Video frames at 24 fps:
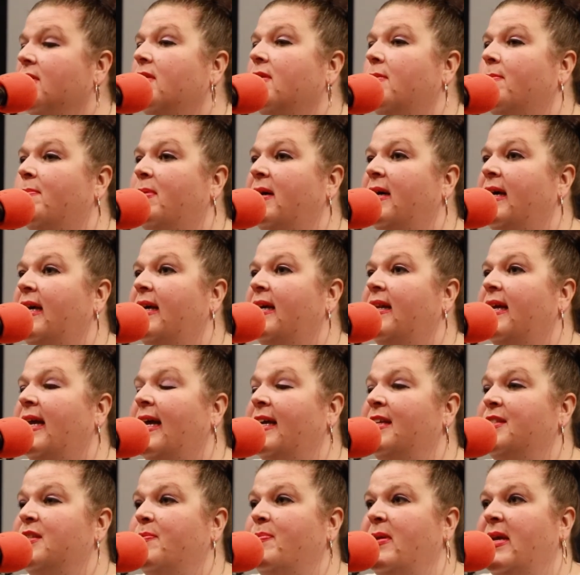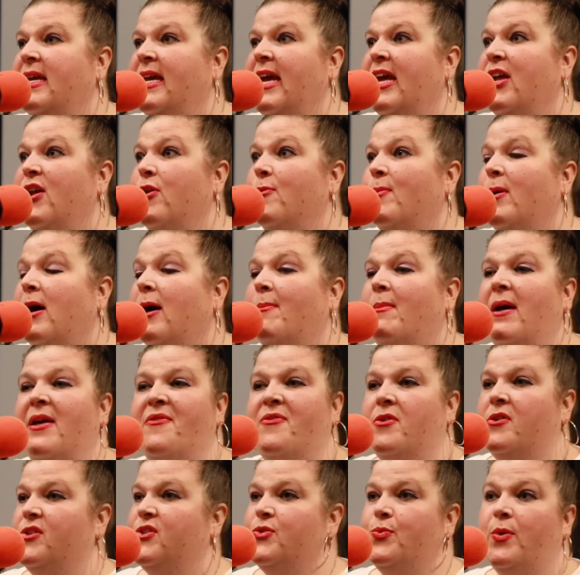but as a PKU mom, my
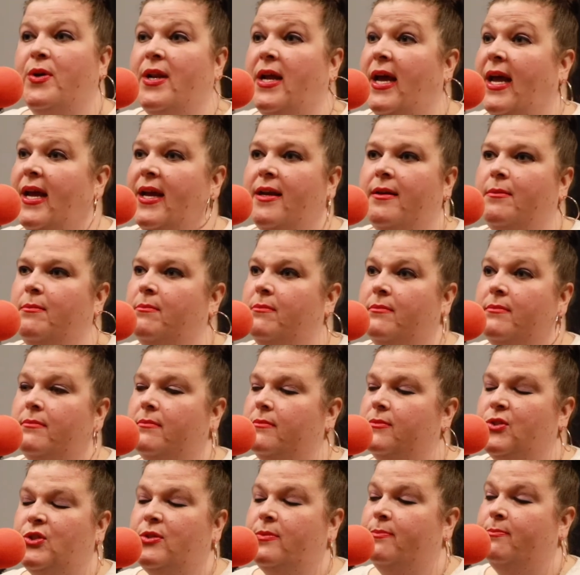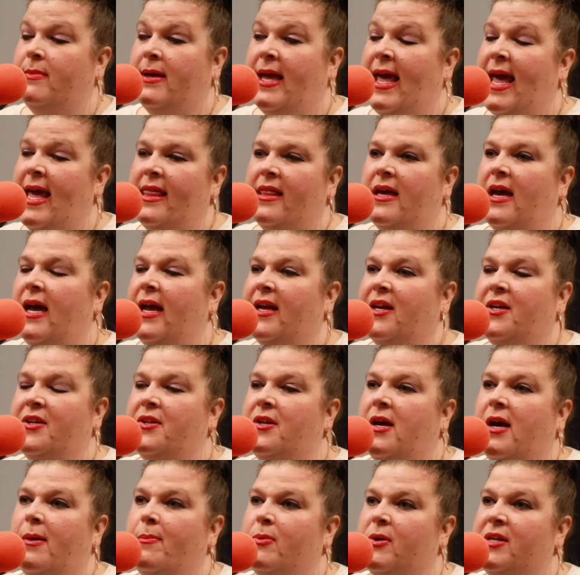first one, Michaela, I could
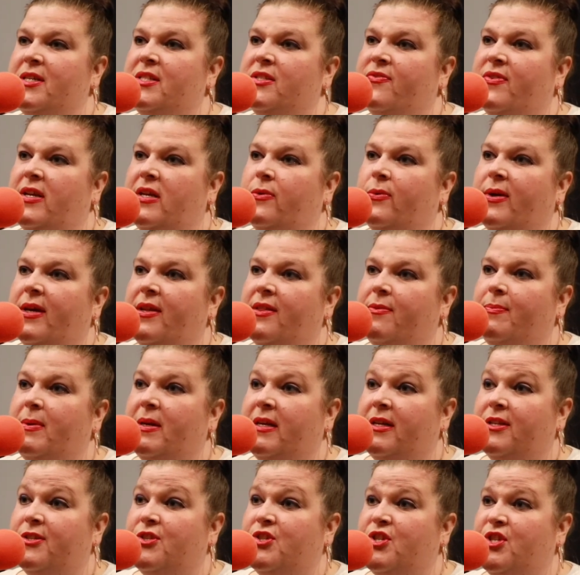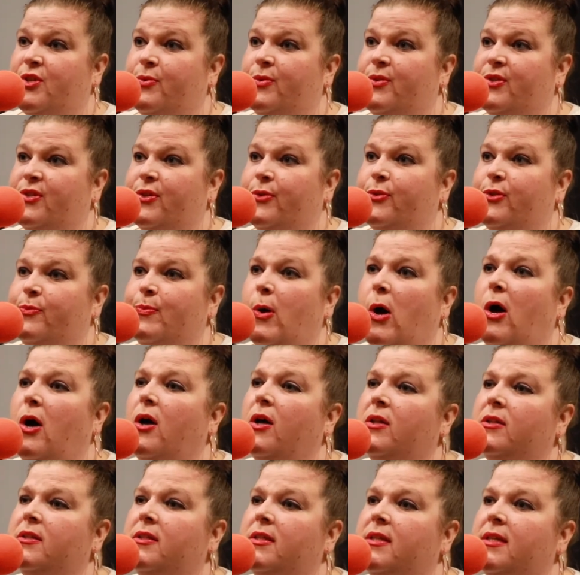not breastfeed with because she was so
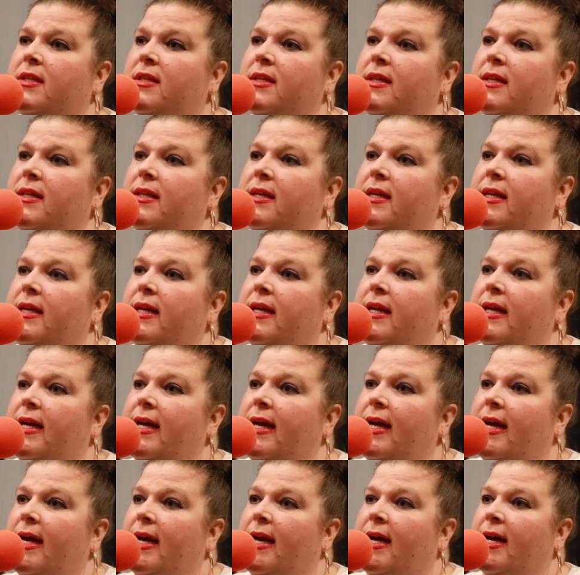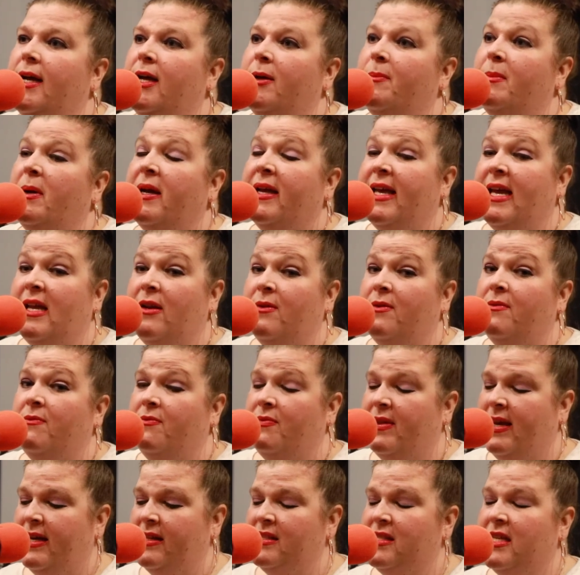small. Again,
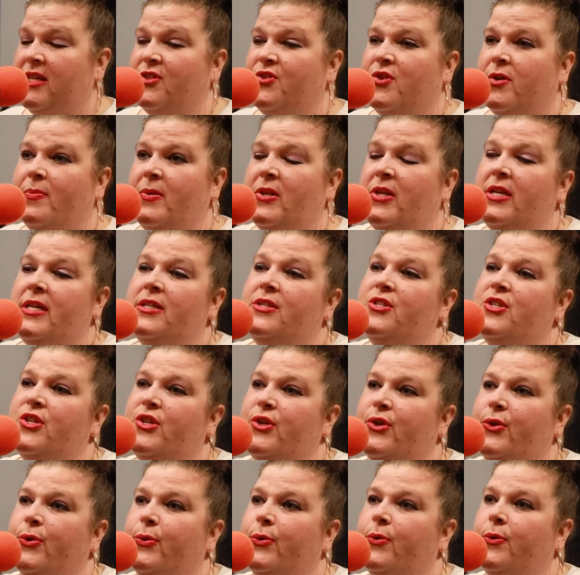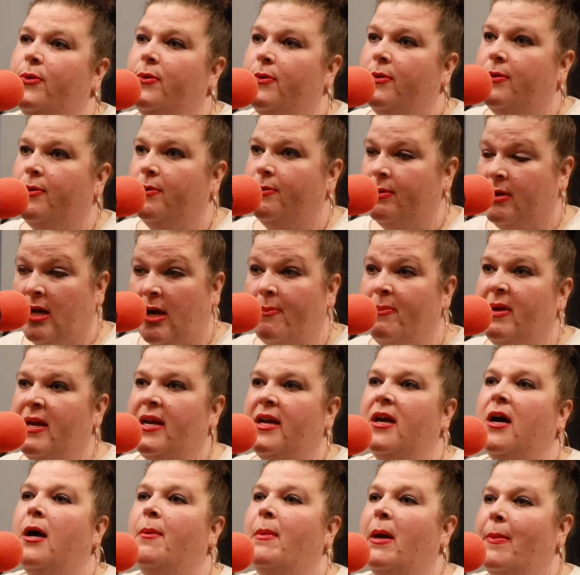that's contributed to not
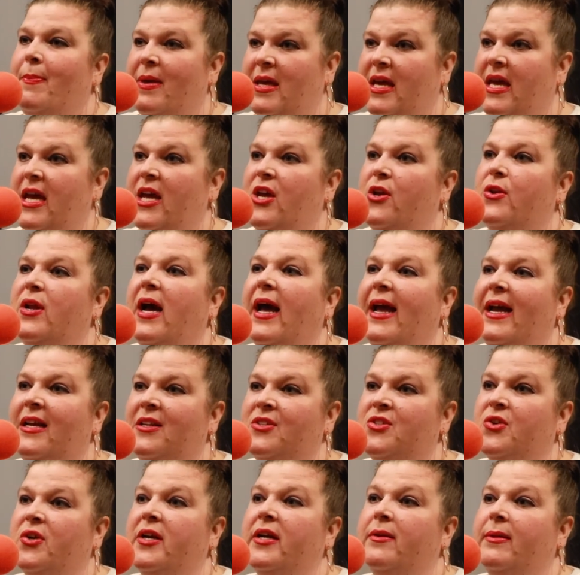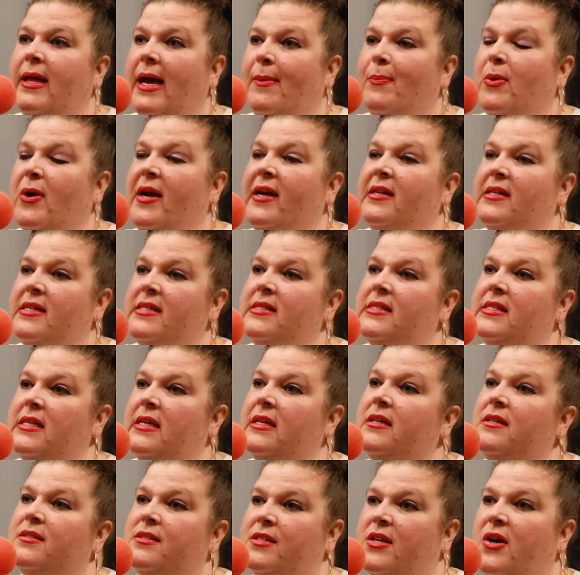being on my PKU diet during that
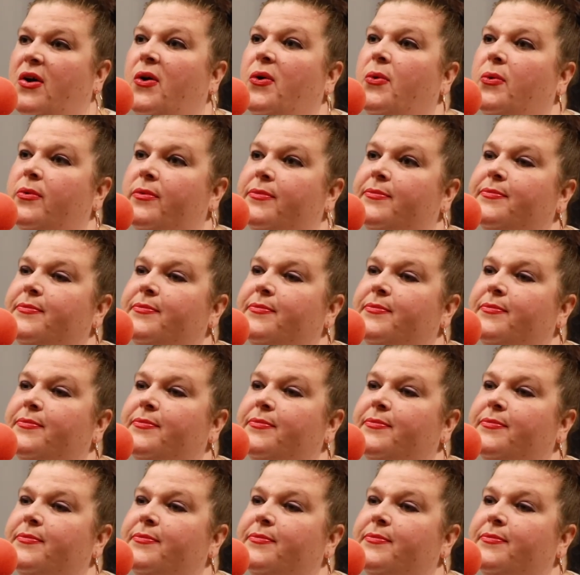pregnancy. So,